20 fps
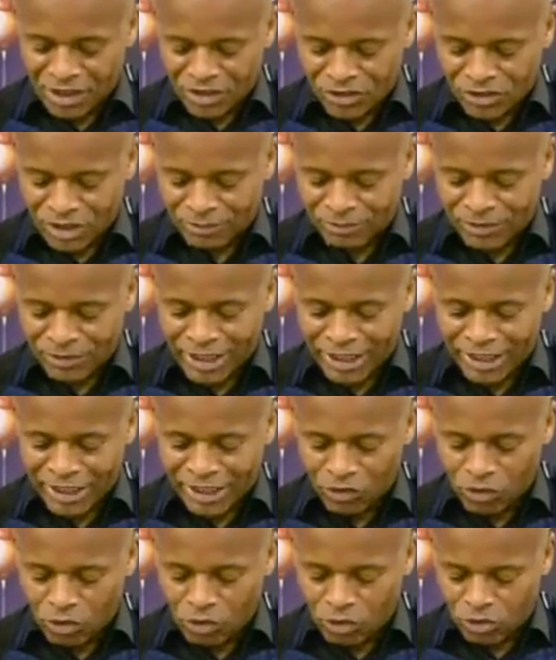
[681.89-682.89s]
So I'm
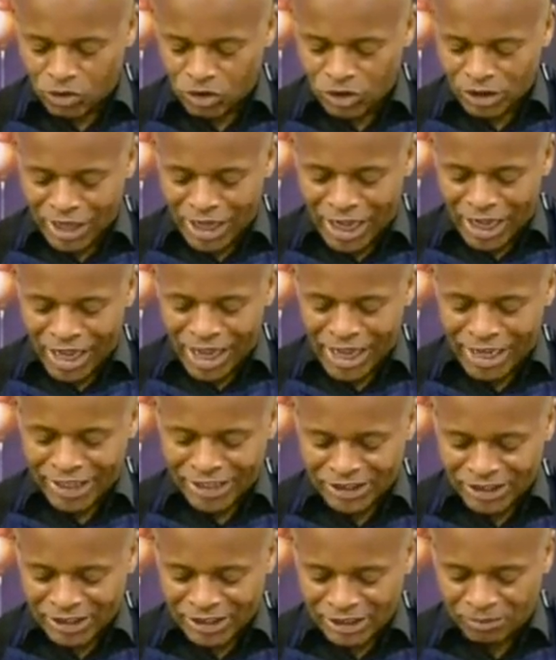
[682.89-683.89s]
taking it all to the
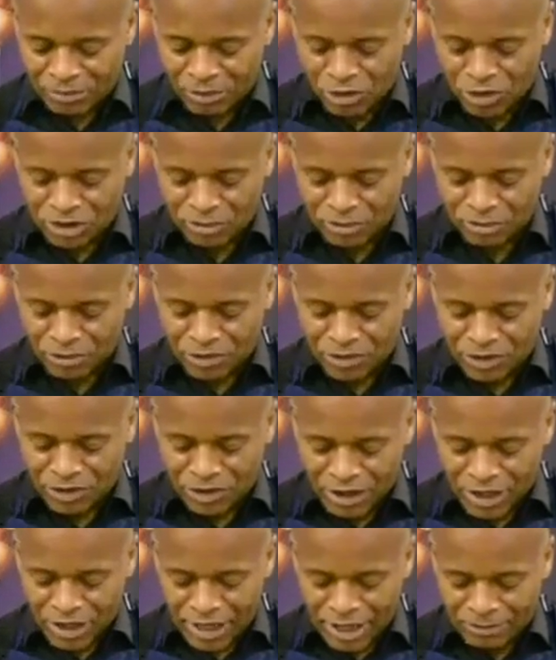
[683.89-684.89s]
highest heat possible.
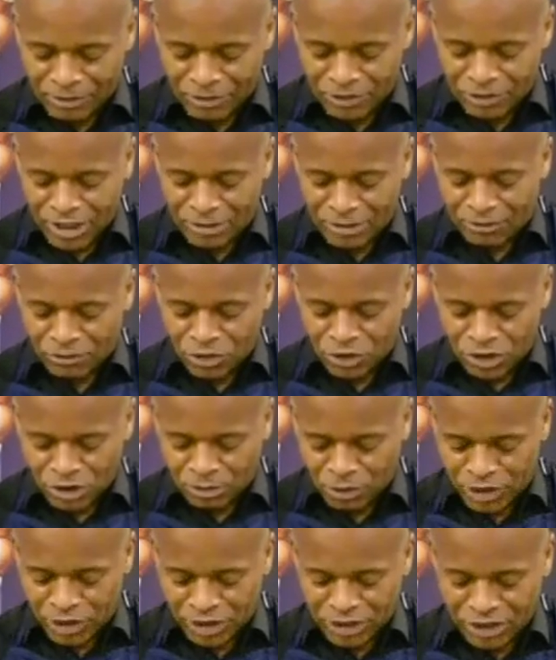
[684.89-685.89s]
I'm
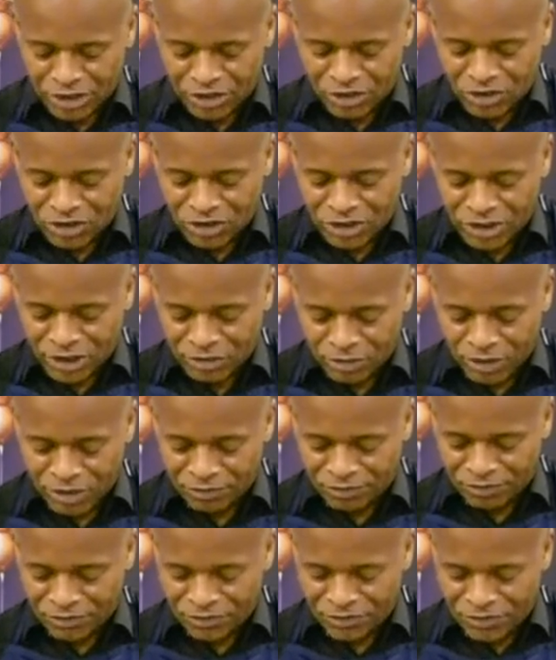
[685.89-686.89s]
also putting the non-stick
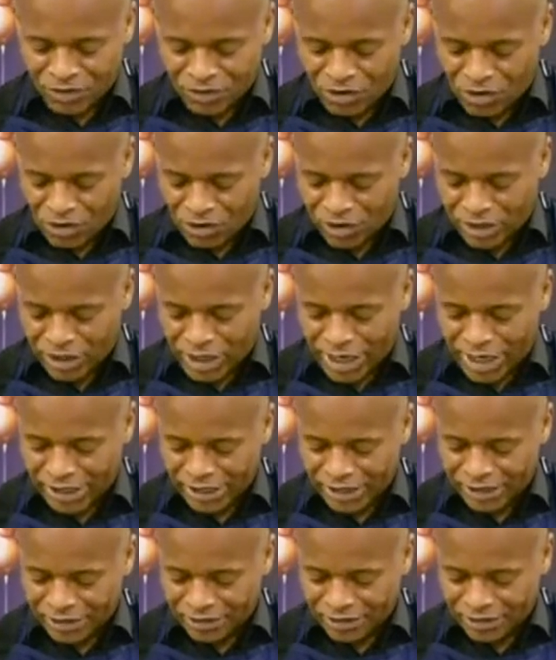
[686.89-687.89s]
one on a high
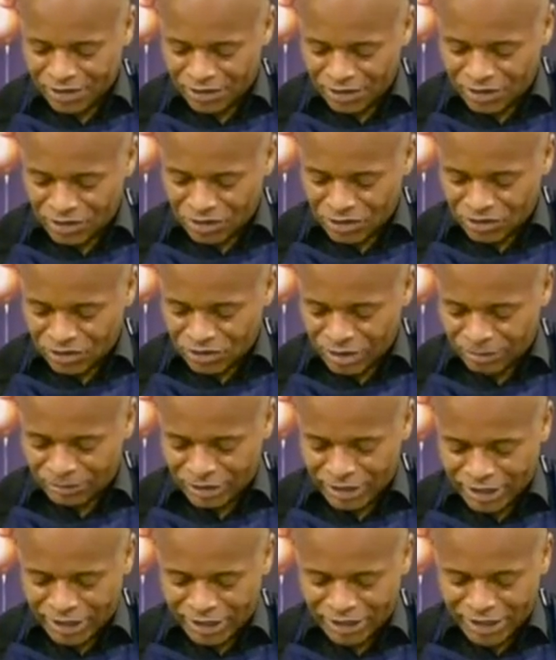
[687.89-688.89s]
heat. So I'm
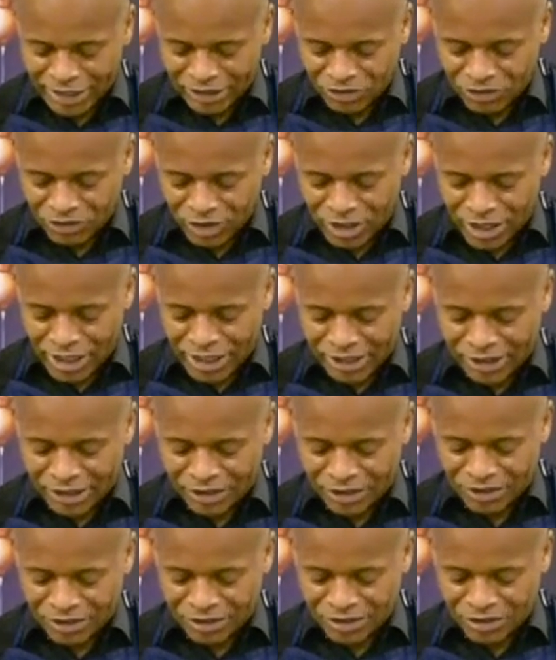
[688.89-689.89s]
taking that to a high
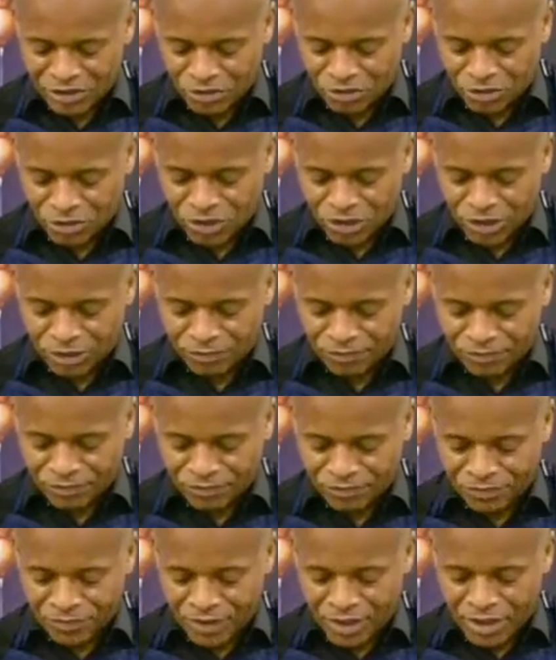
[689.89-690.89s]
heat also.
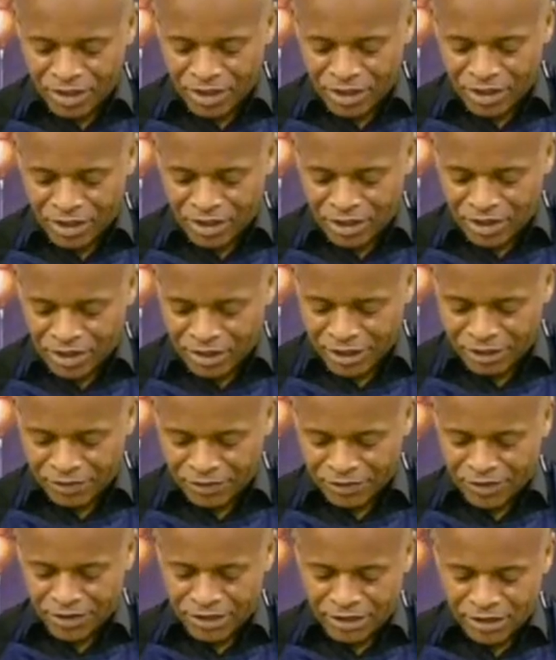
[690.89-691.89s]
Okay.
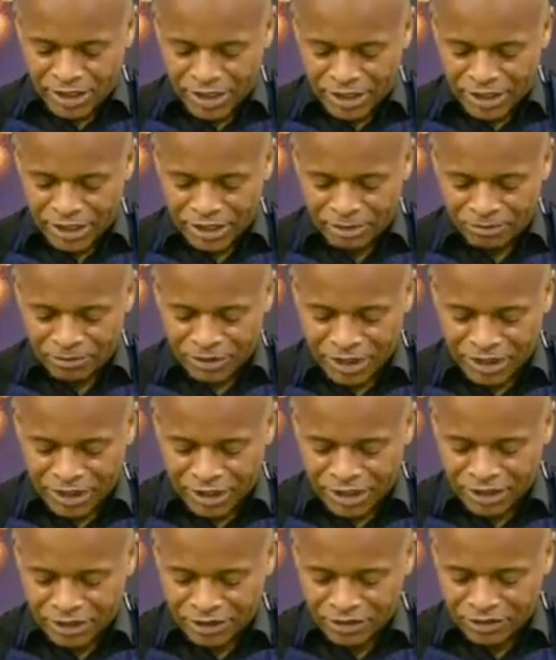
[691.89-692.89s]
And then I'm
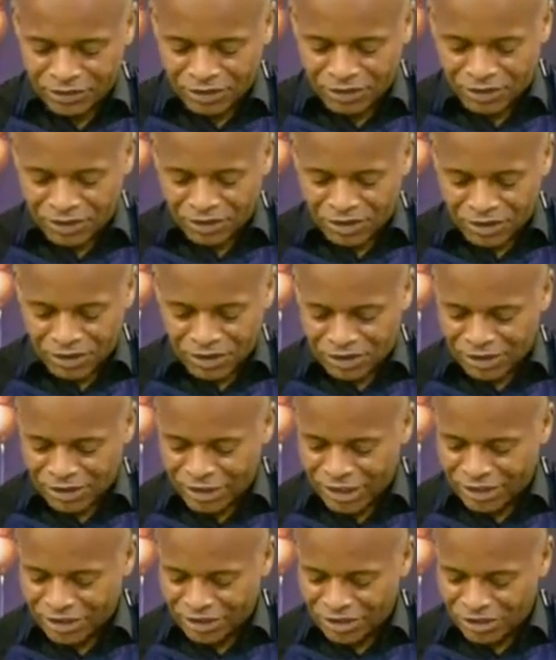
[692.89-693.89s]
taking the
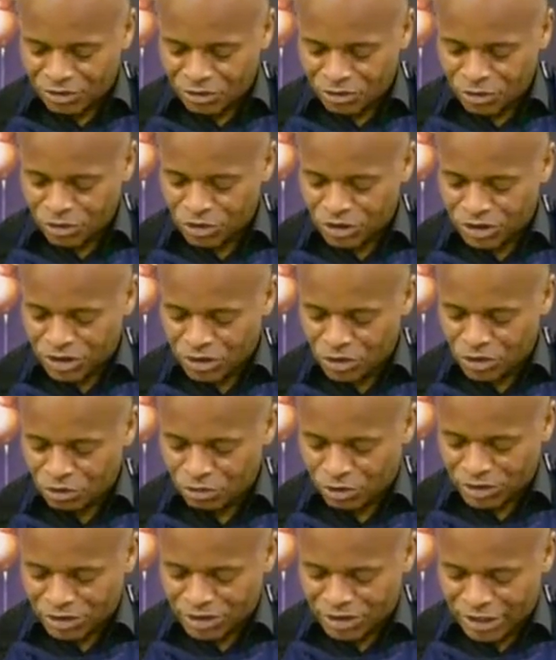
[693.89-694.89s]
stainless steel. Who's
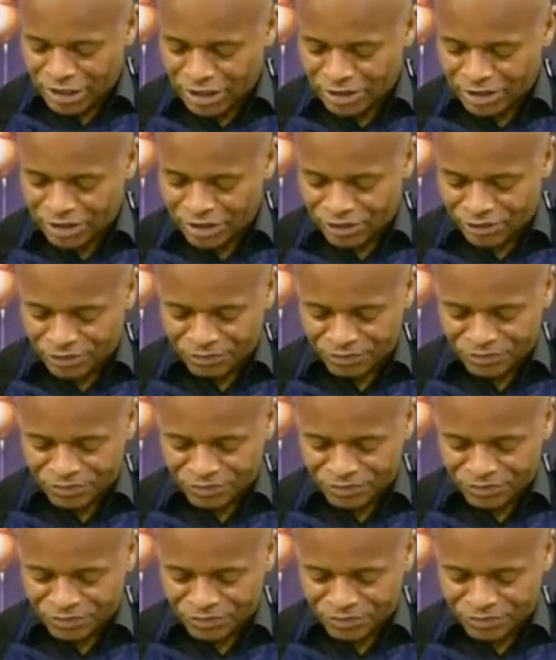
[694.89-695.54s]
wants stainless steel?